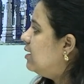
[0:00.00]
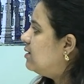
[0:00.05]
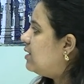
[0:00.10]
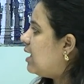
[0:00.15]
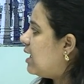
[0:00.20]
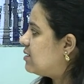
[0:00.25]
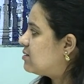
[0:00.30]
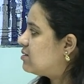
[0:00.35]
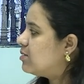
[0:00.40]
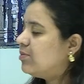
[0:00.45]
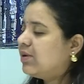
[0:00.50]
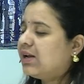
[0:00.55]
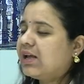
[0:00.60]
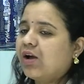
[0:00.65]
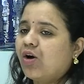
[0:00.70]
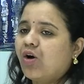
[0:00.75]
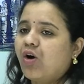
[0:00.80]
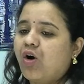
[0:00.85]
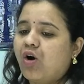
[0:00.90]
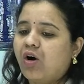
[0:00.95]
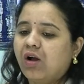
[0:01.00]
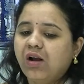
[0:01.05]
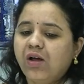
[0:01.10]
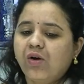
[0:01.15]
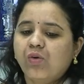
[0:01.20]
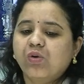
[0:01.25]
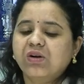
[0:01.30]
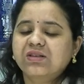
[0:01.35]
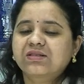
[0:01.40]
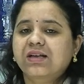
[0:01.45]
The assembly
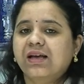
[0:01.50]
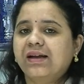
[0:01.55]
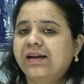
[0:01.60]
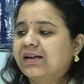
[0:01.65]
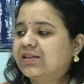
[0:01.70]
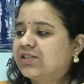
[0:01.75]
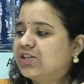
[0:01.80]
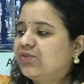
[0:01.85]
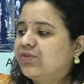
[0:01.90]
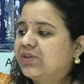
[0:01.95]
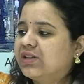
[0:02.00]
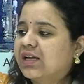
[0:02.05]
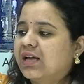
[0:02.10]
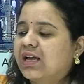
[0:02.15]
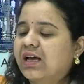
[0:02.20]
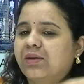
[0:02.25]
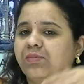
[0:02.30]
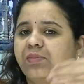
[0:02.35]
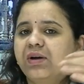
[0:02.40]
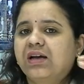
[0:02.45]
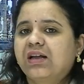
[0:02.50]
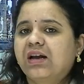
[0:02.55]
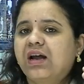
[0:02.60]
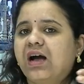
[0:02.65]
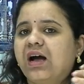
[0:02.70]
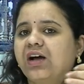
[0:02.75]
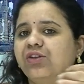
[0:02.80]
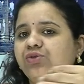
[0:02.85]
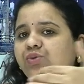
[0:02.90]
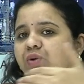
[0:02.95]
hall was connected with the
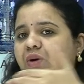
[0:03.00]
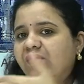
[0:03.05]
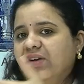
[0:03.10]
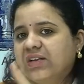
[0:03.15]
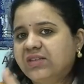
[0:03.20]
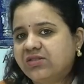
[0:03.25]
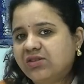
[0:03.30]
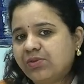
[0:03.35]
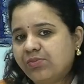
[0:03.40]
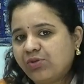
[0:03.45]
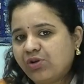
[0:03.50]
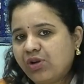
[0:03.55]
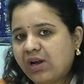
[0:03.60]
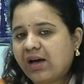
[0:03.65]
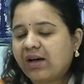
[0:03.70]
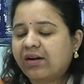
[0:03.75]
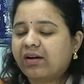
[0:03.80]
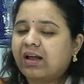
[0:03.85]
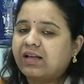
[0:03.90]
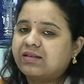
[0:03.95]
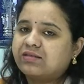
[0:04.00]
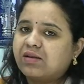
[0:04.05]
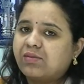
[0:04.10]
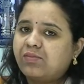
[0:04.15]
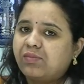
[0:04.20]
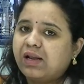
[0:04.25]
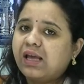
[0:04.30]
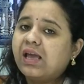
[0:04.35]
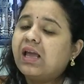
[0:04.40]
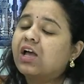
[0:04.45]
Garbhagriha through a vestibular
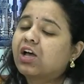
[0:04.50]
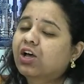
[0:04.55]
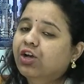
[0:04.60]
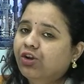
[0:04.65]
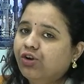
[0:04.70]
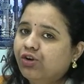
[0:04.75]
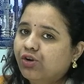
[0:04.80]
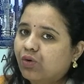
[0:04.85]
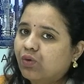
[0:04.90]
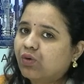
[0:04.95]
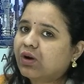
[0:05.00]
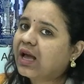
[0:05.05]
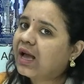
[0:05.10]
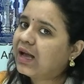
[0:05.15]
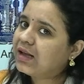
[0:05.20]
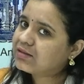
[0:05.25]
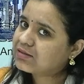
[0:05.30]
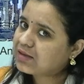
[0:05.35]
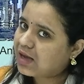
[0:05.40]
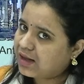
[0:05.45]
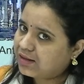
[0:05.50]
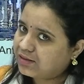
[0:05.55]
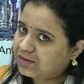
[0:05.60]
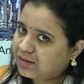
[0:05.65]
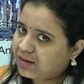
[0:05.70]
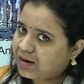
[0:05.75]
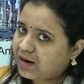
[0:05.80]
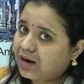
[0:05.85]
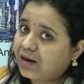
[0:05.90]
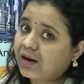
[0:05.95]
assembly known as
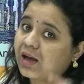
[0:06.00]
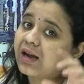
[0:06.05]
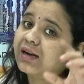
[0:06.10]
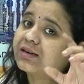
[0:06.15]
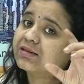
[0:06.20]
Antarala.